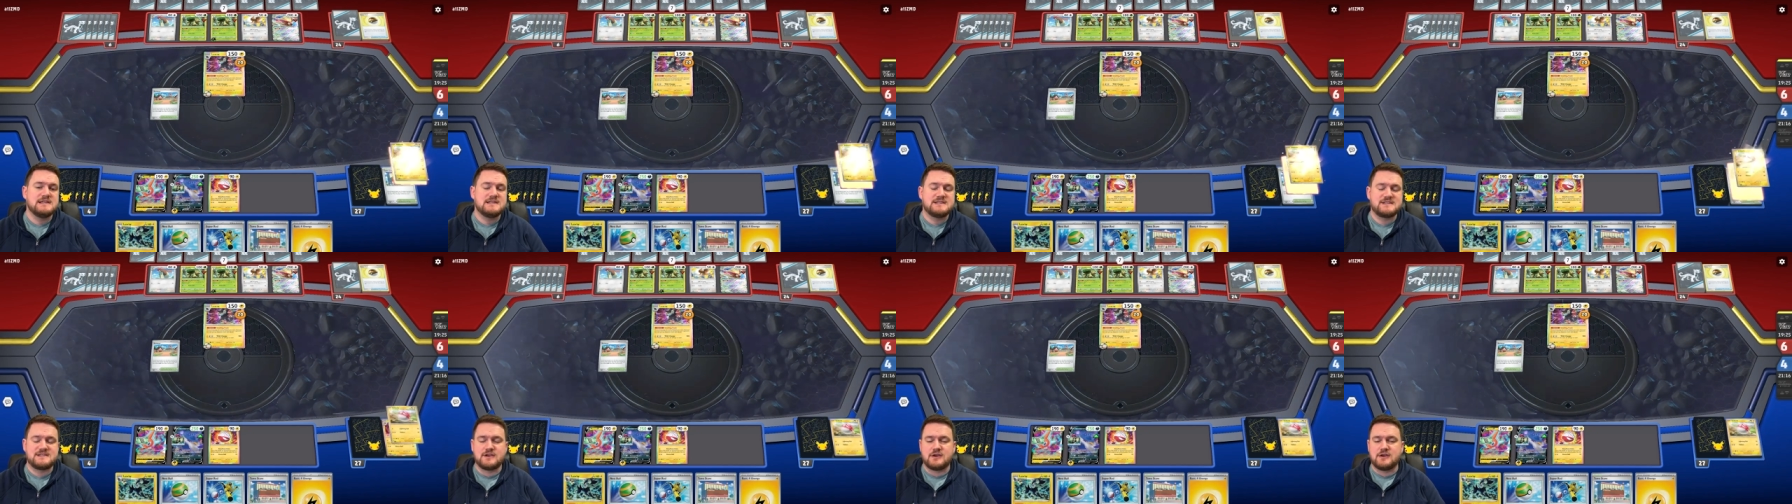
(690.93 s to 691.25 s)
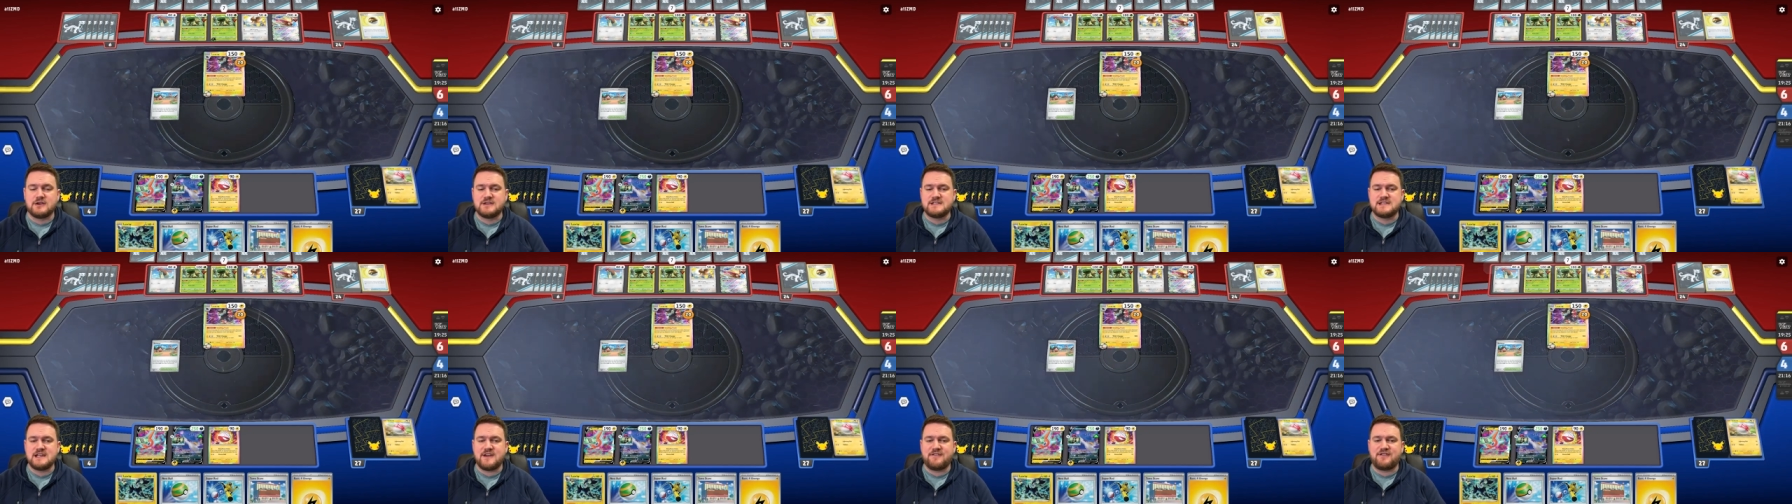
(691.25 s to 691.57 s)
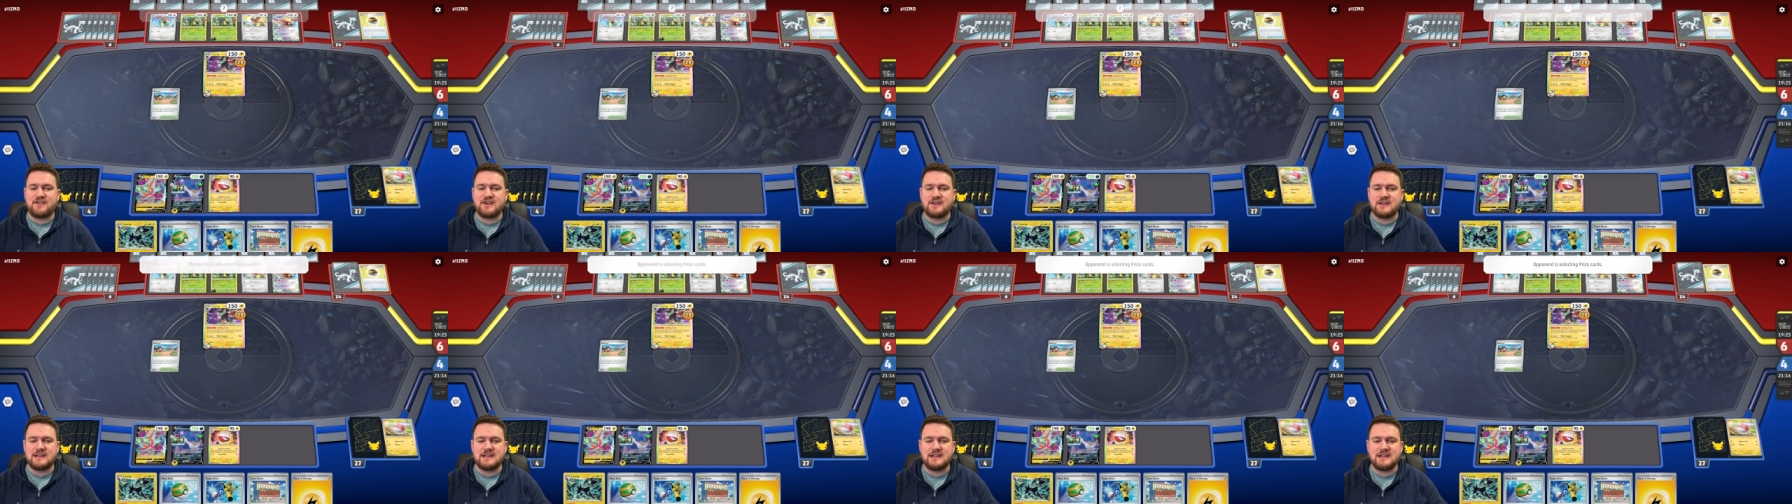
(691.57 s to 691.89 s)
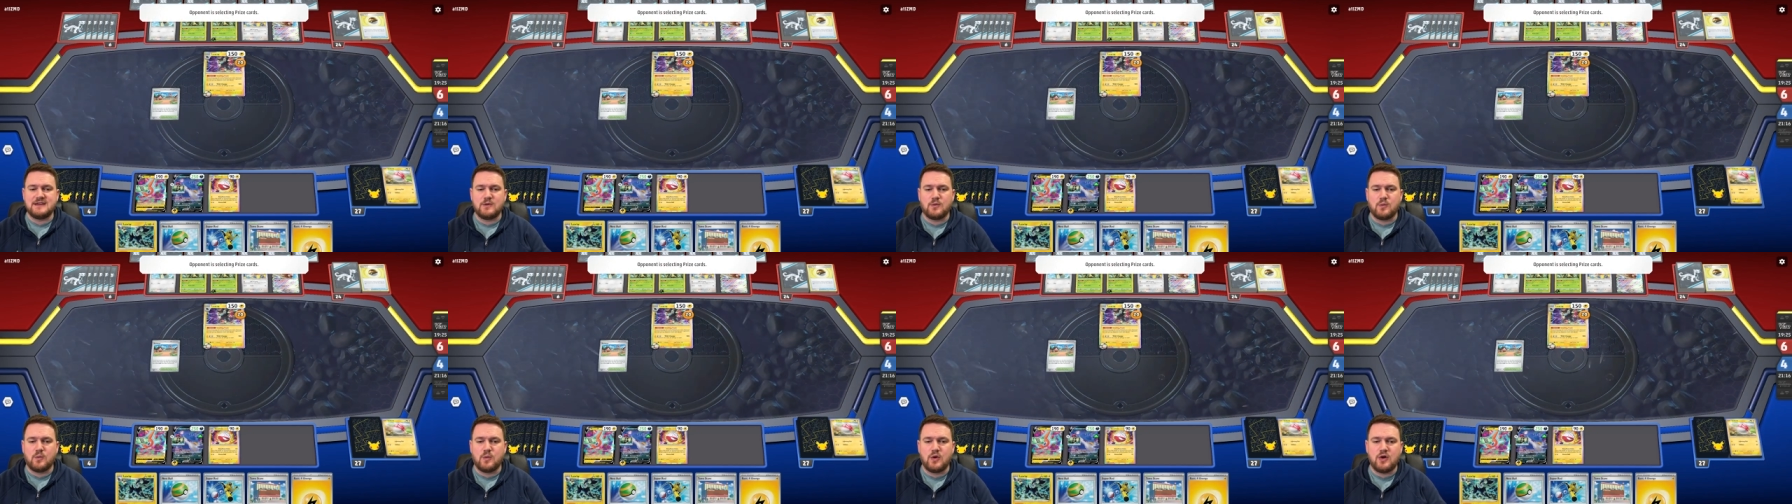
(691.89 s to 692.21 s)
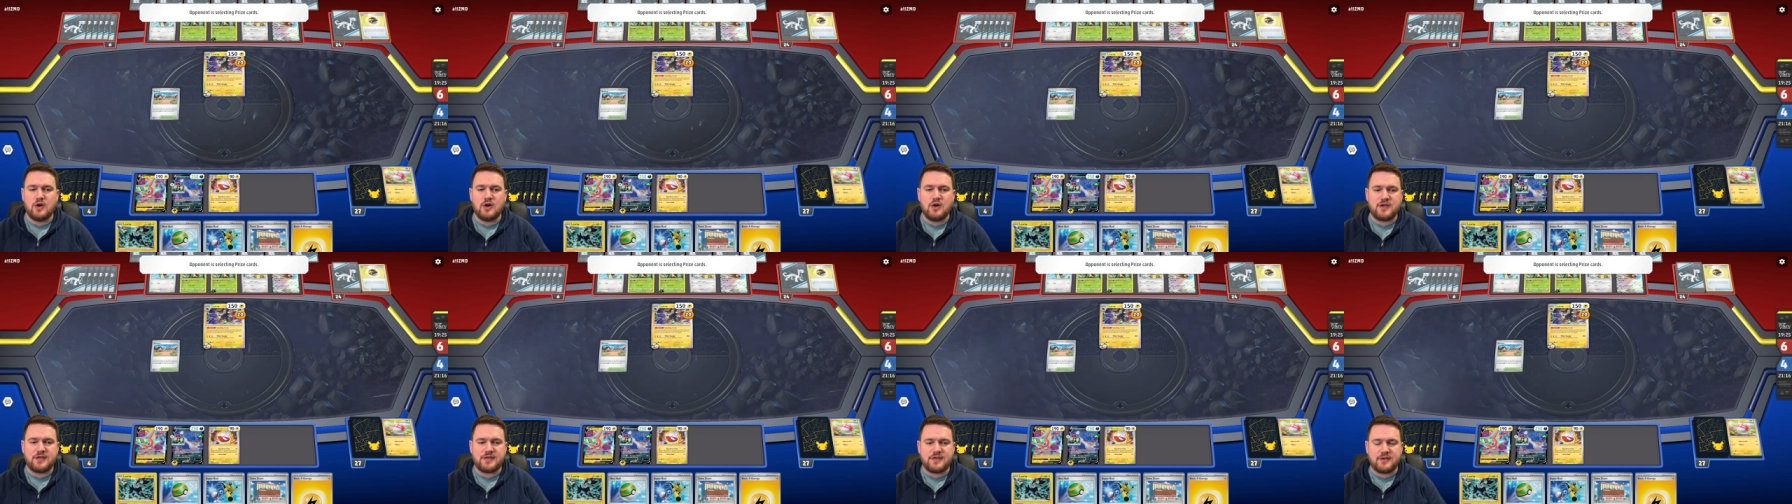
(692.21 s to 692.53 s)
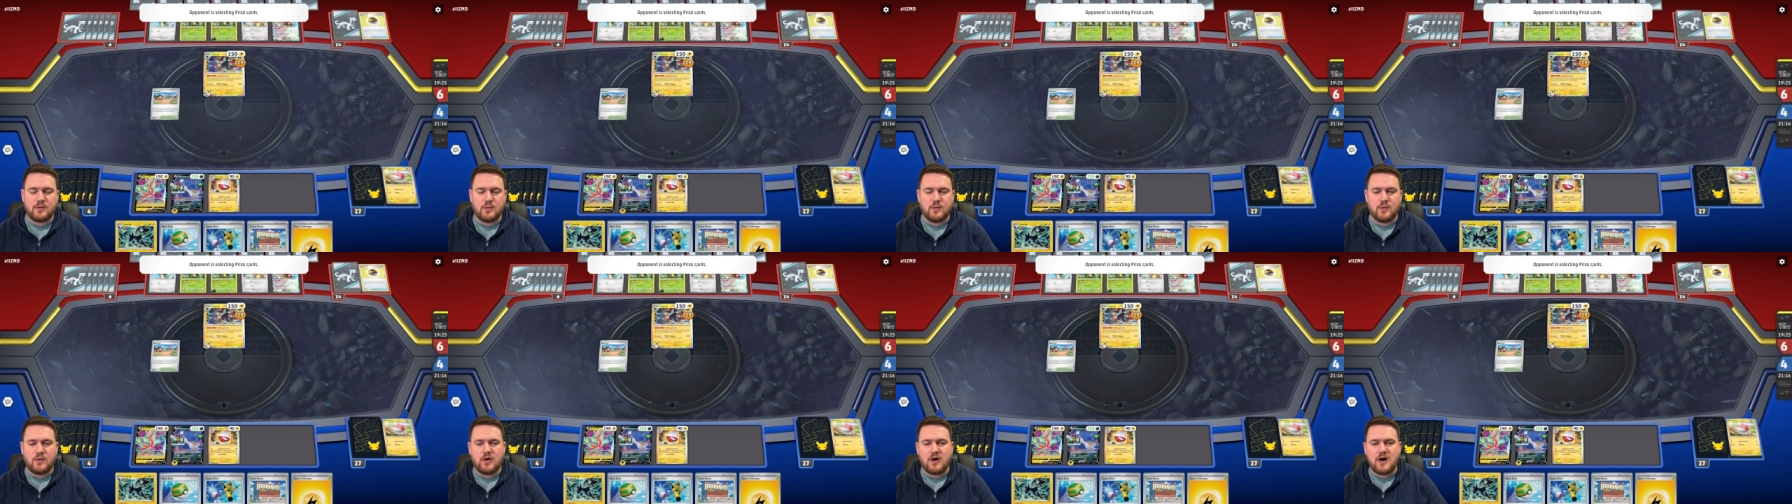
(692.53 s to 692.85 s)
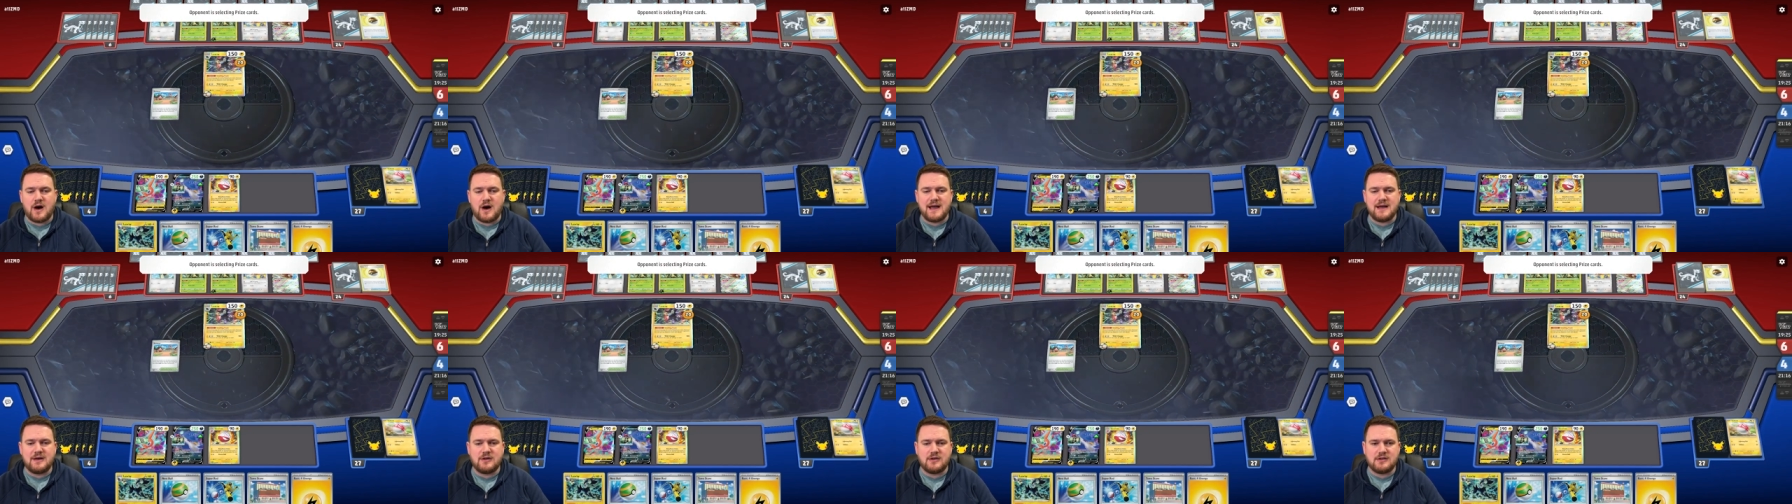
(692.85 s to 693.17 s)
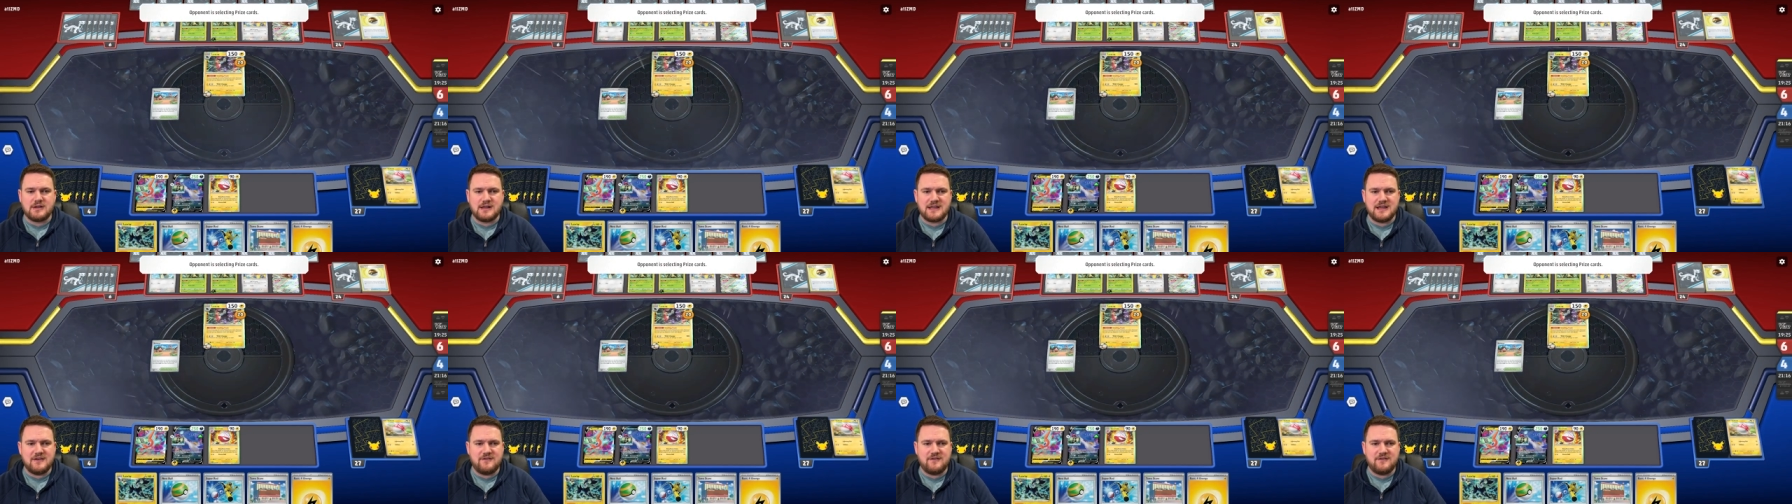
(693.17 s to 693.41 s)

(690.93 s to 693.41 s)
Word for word: So definitely worthwhile